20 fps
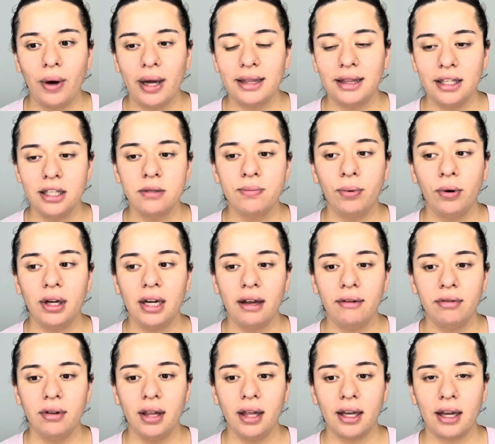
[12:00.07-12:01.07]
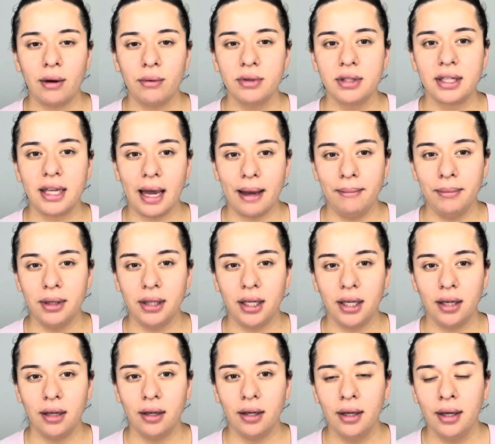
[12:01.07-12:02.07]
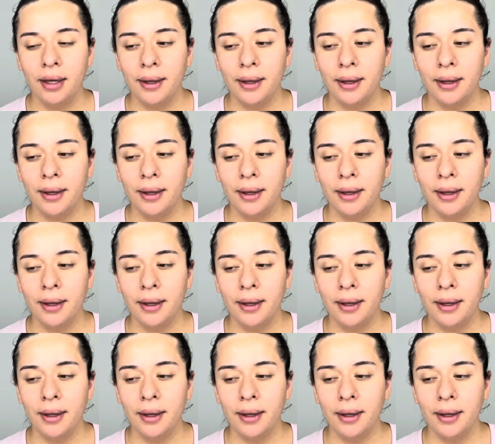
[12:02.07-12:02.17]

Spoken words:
at this point, I feel like I was gambling,